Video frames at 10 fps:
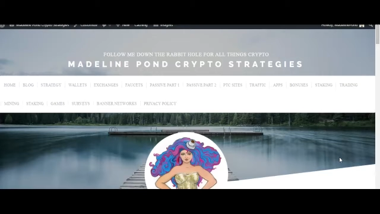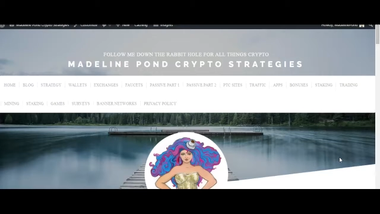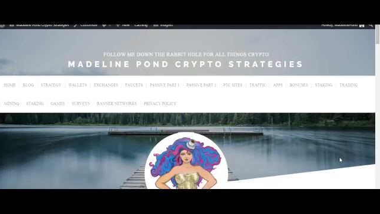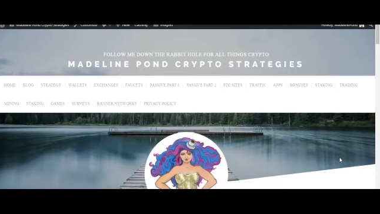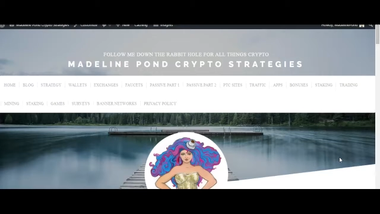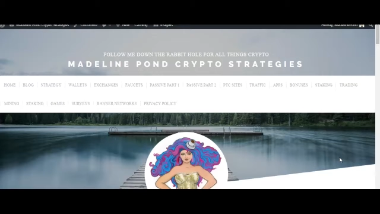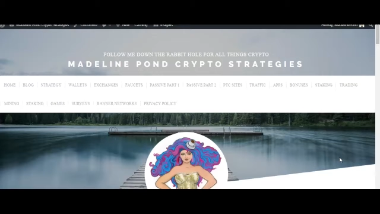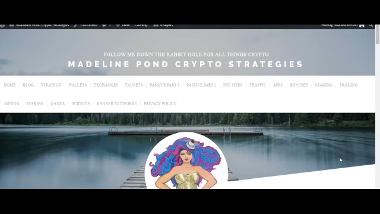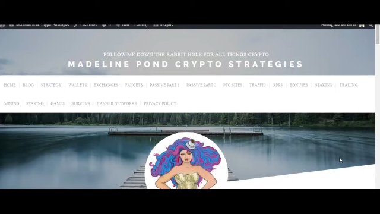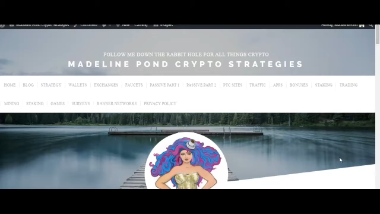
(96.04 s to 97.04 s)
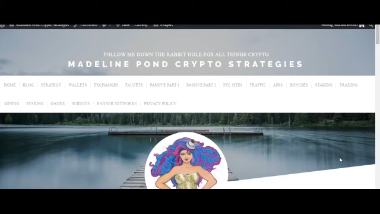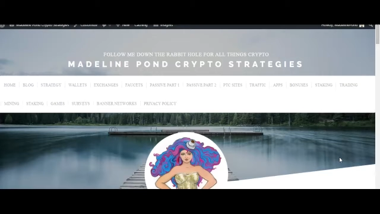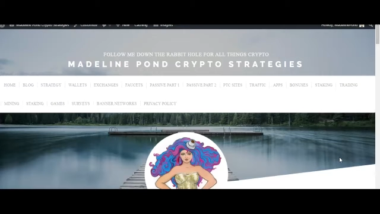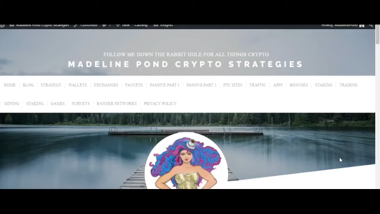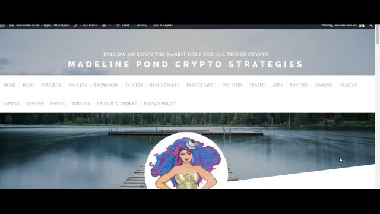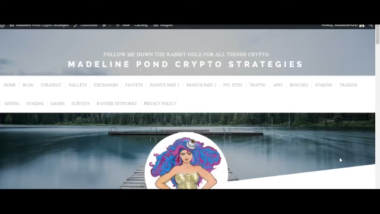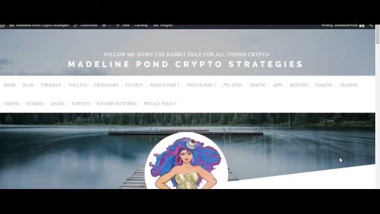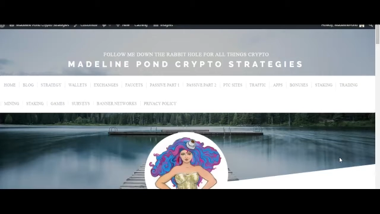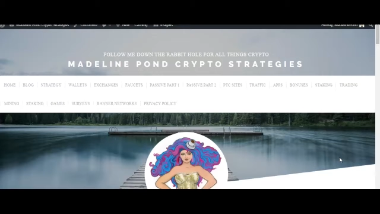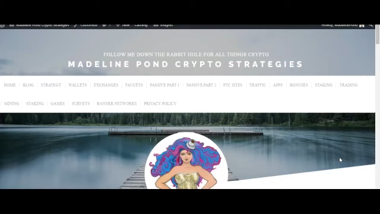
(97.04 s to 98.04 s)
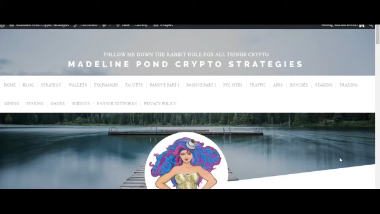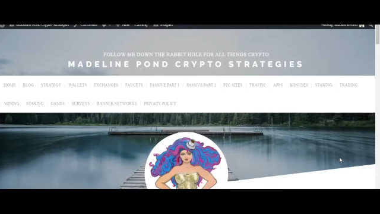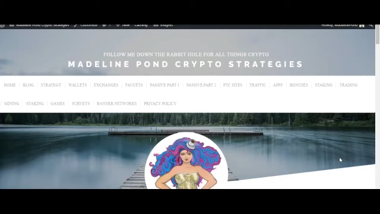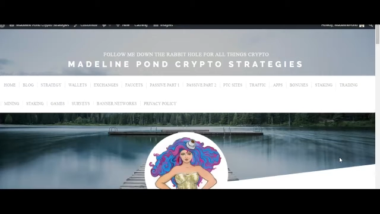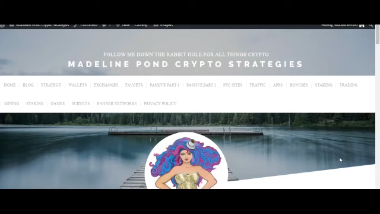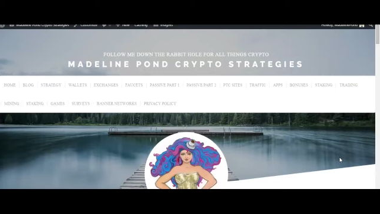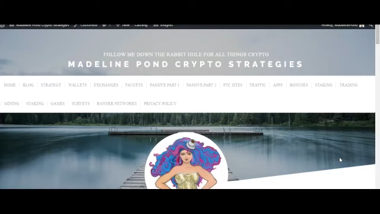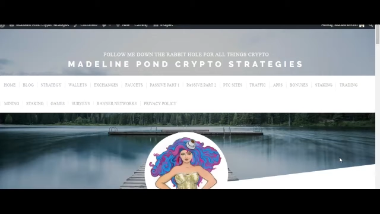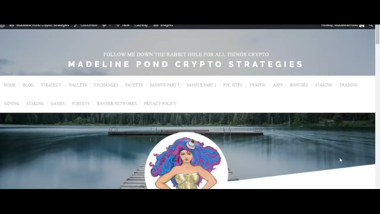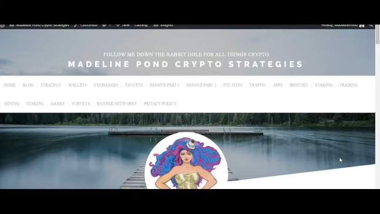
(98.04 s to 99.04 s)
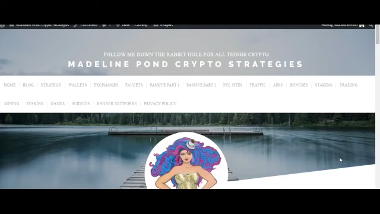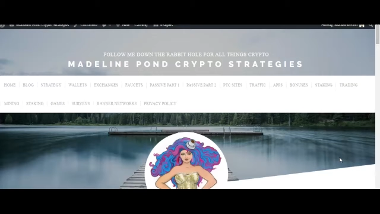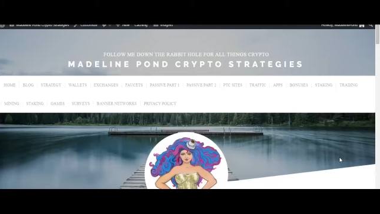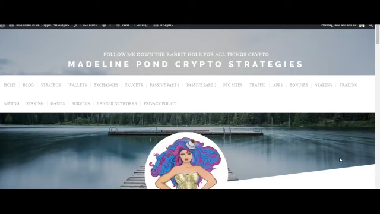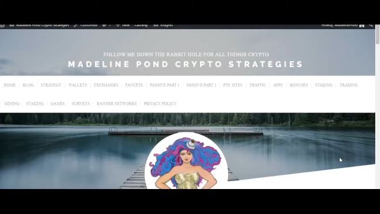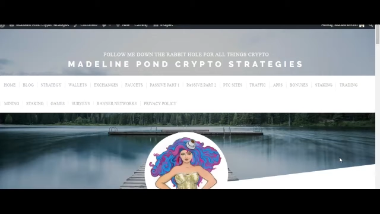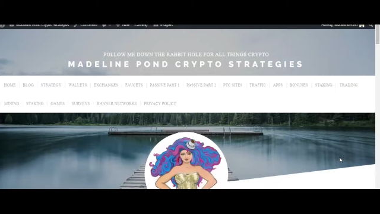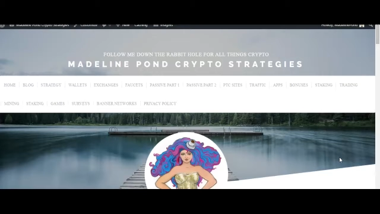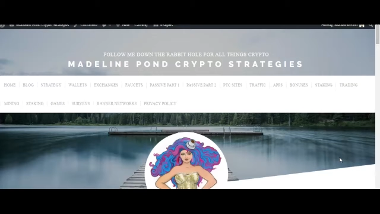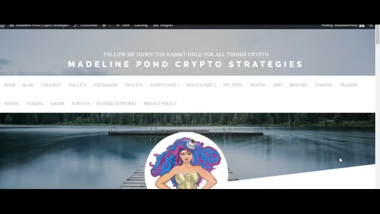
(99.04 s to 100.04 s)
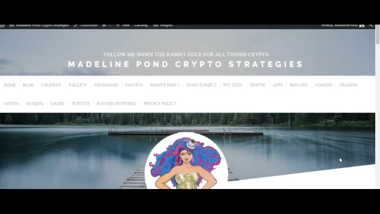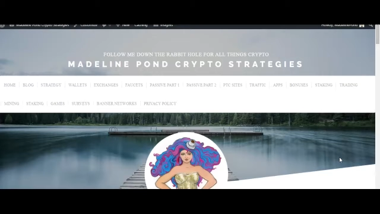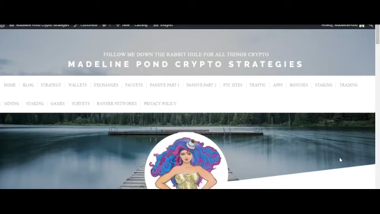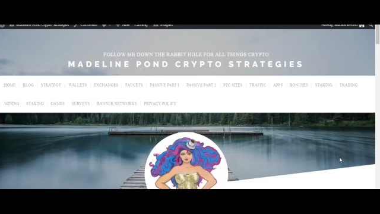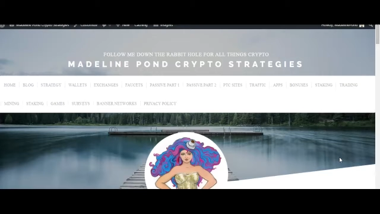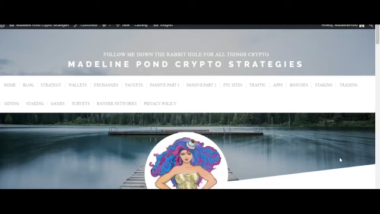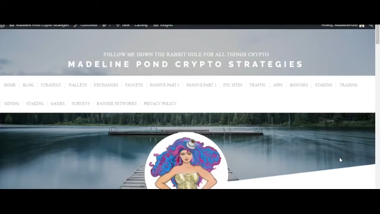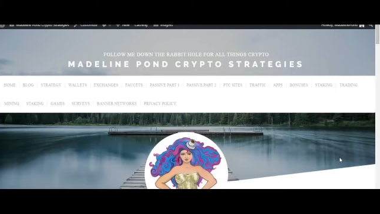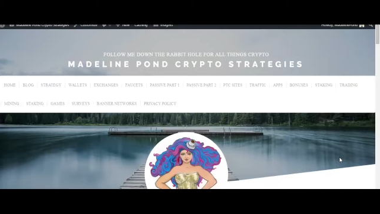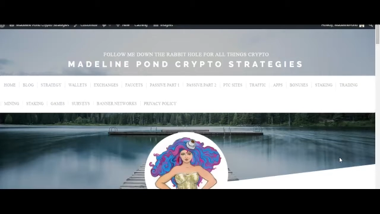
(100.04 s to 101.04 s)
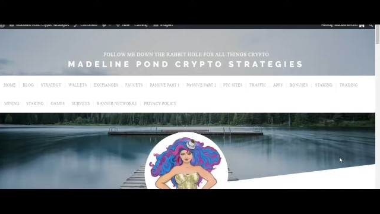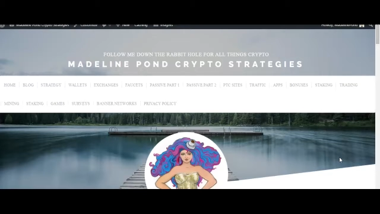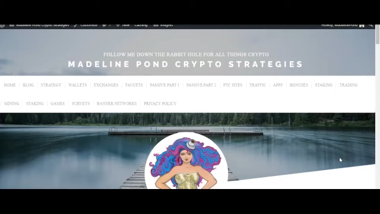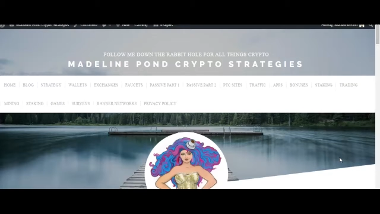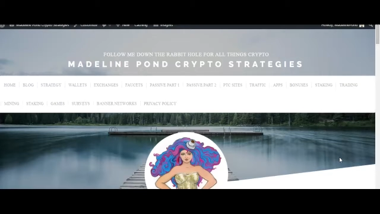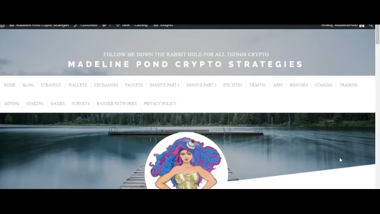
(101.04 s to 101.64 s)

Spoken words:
[unreadable: no face in view]